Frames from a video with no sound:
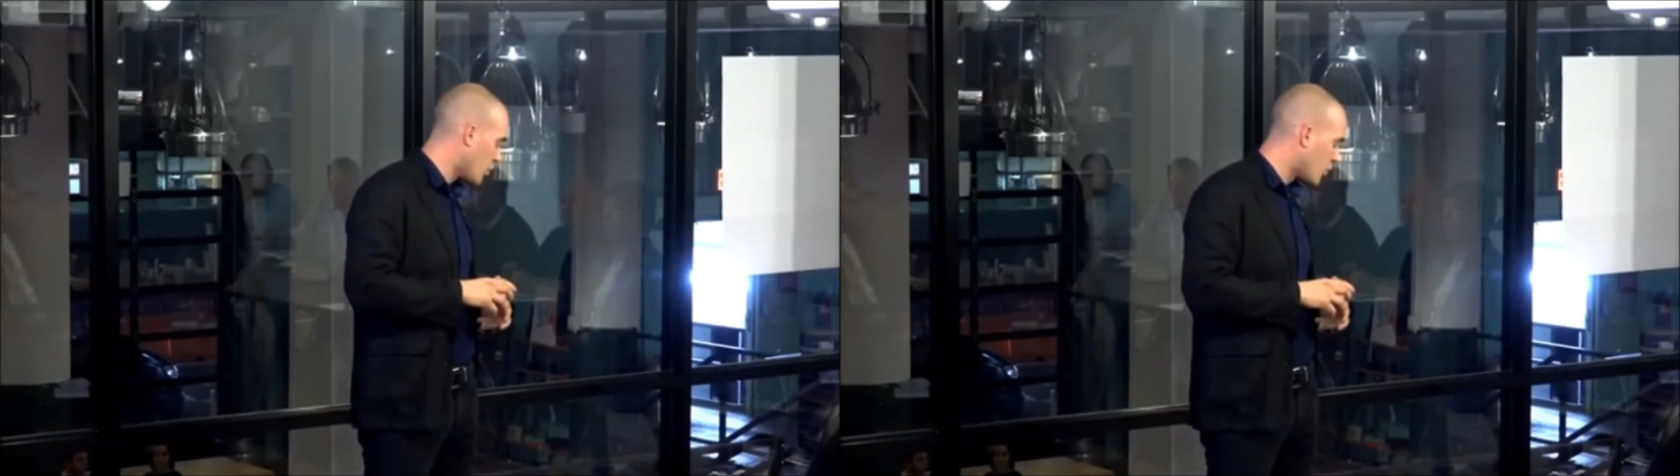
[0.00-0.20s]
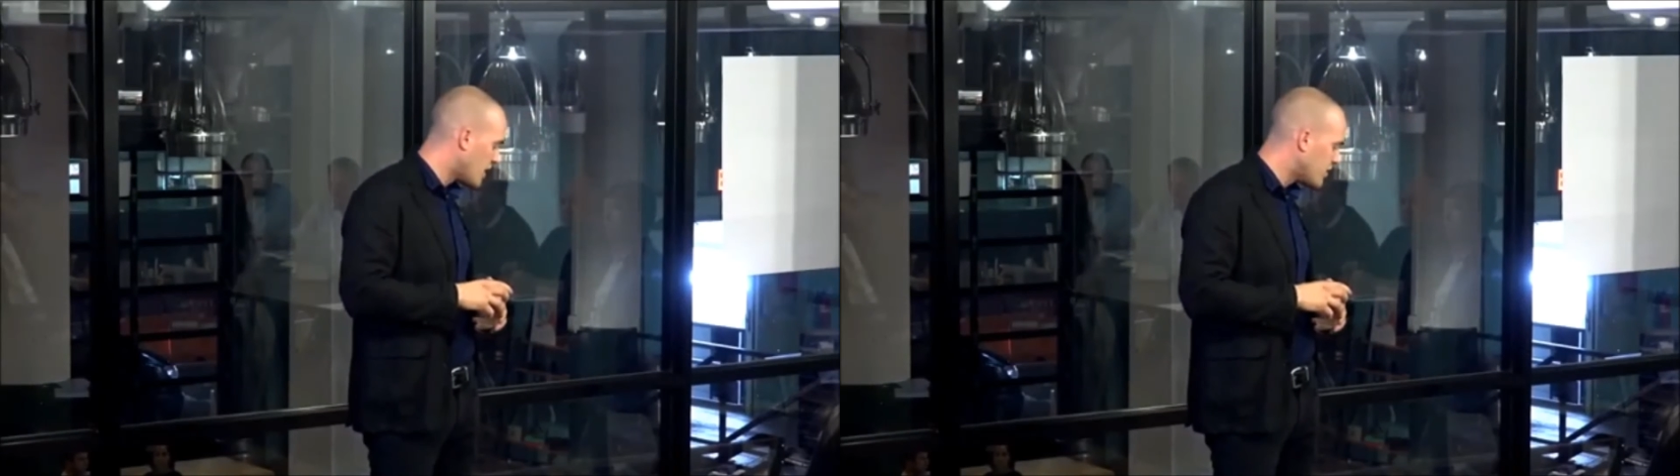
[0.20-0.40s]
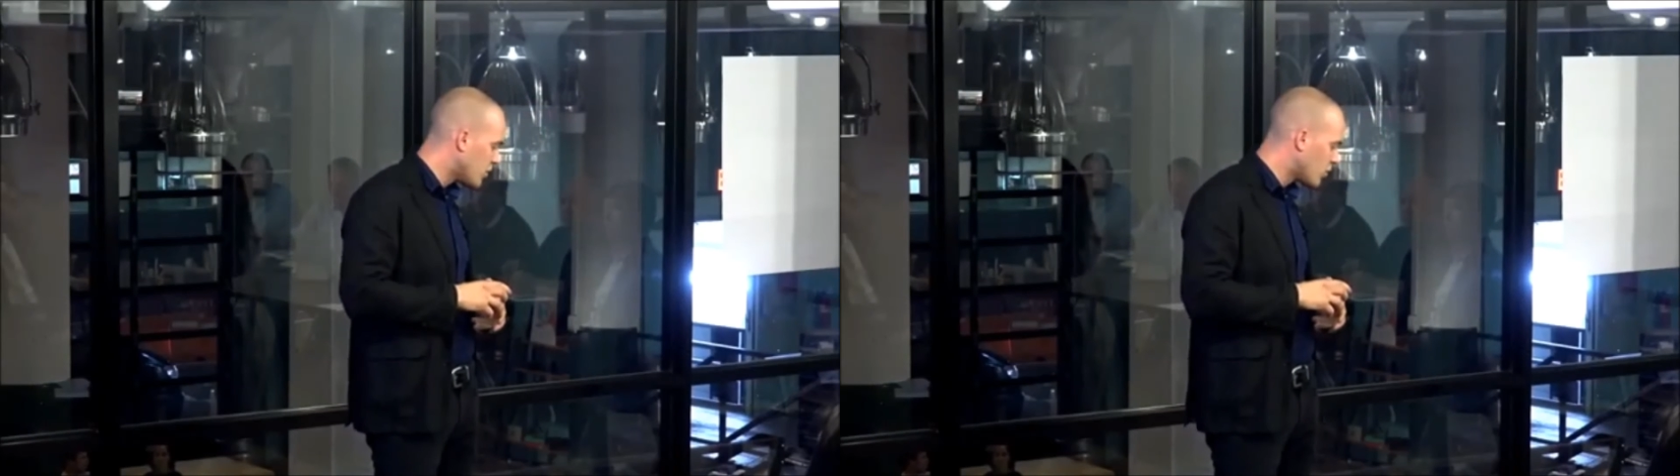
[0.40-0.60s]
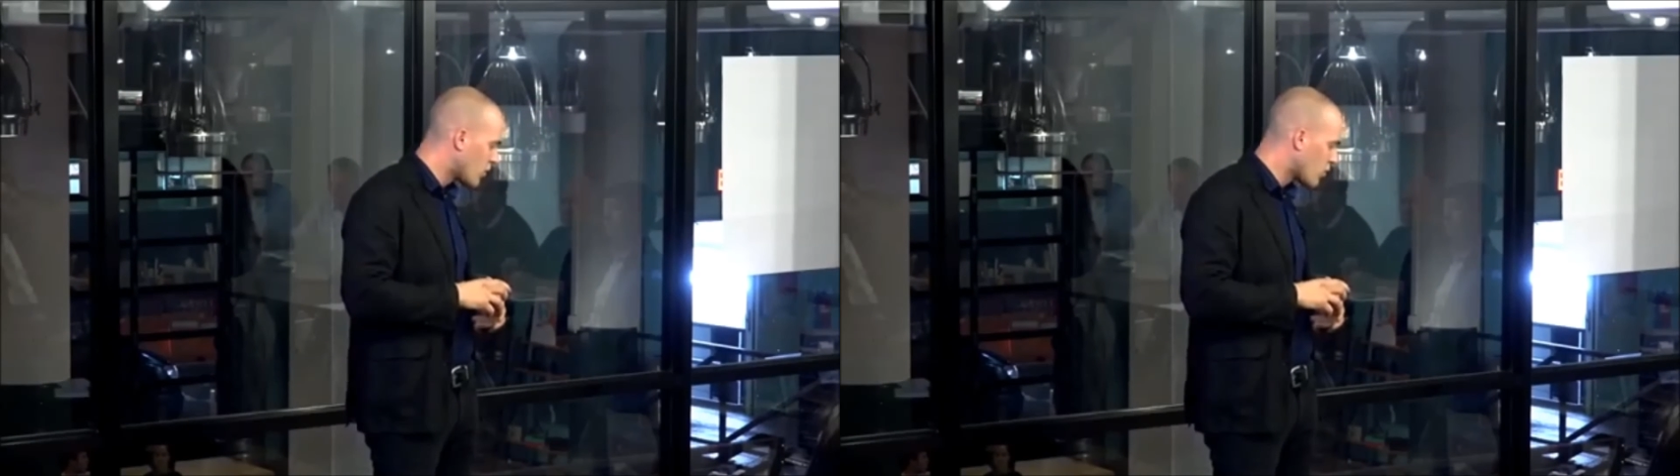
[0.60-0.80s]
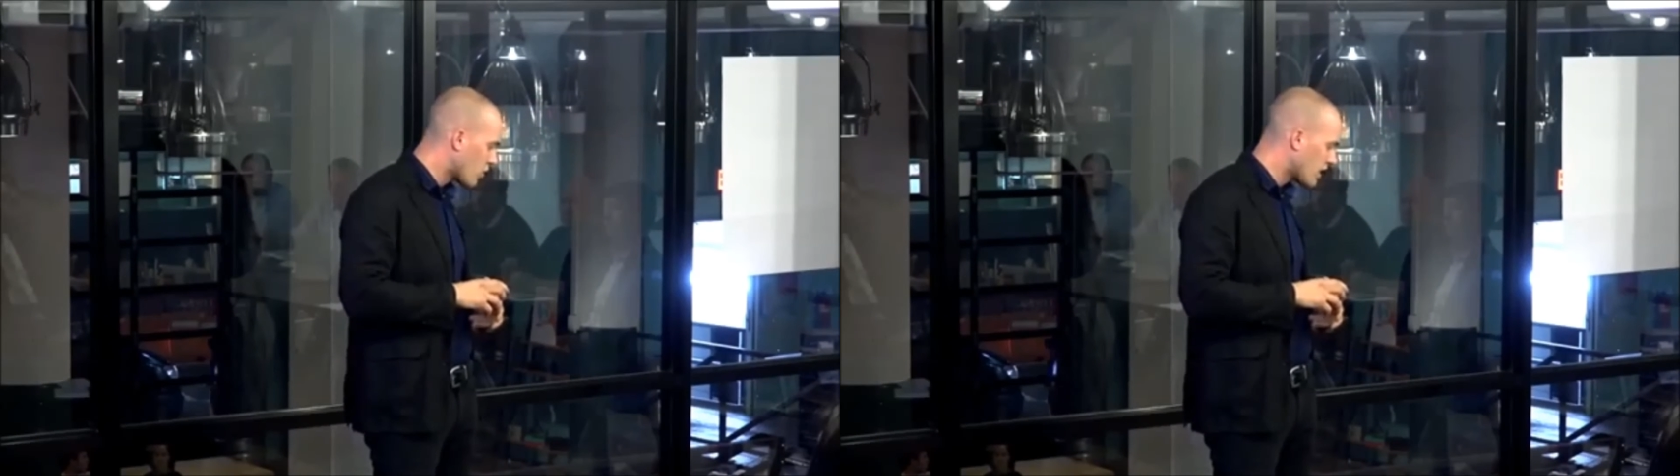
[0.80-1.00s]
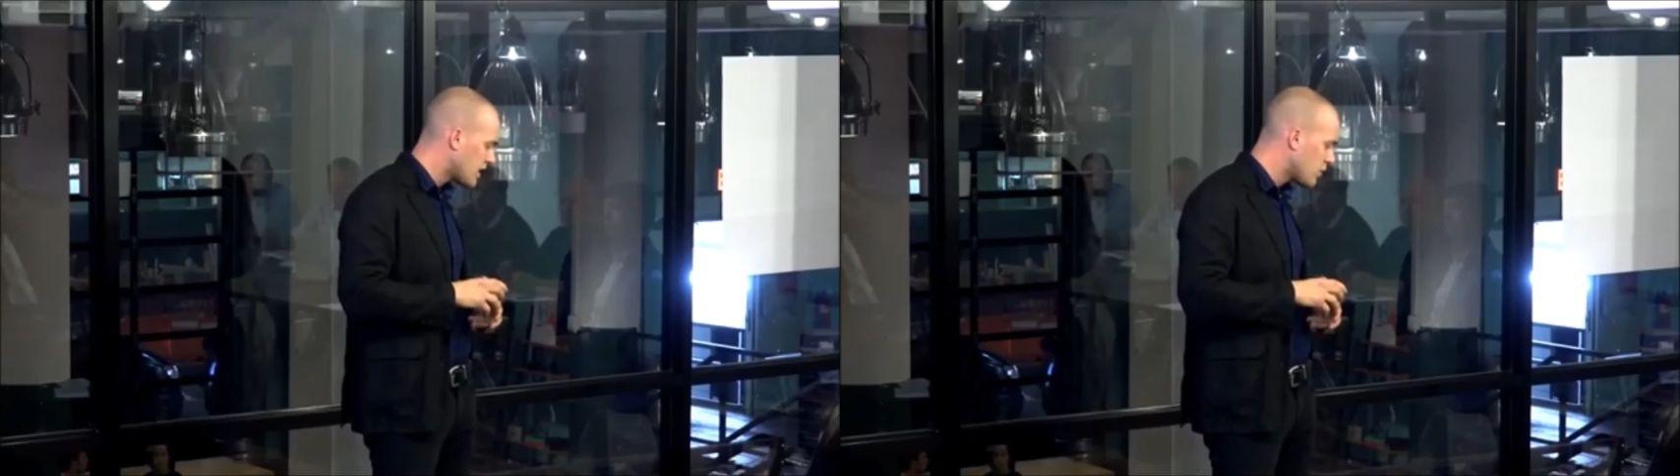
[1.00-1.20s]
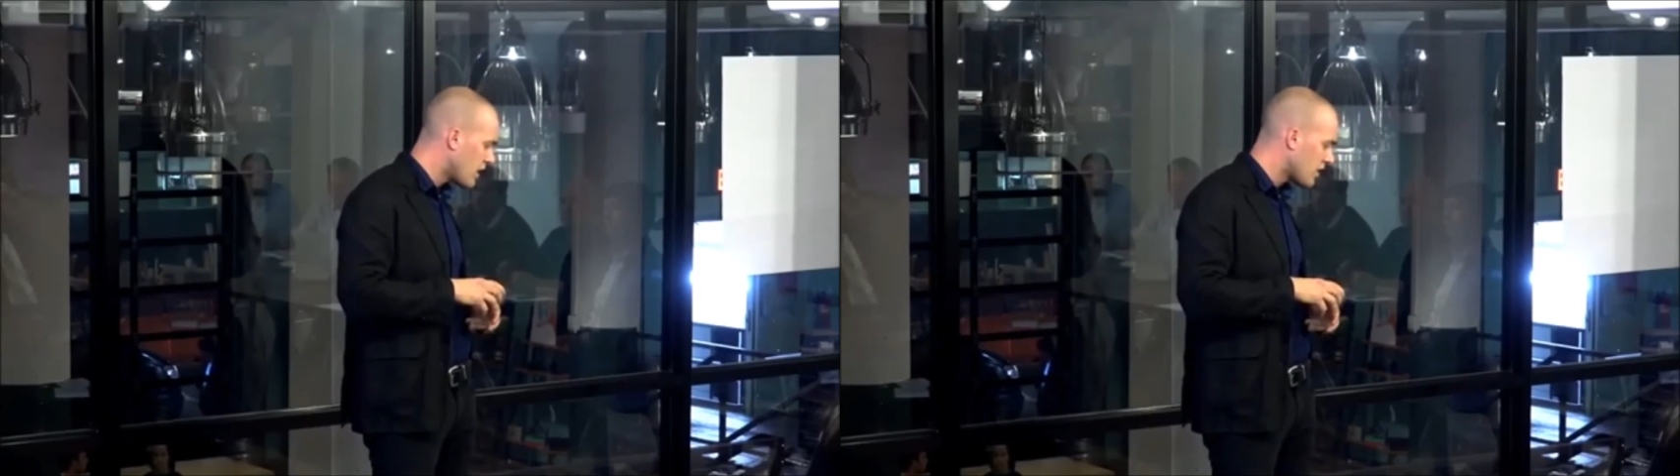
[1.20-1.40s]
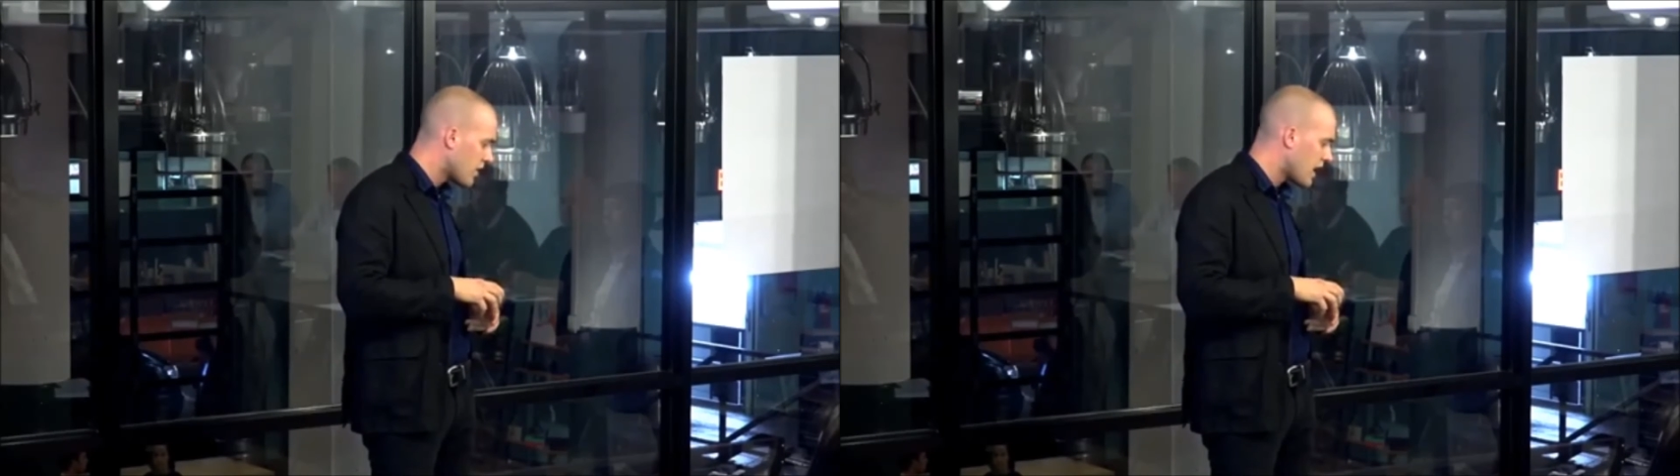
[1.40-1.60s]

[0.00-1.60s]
we're working with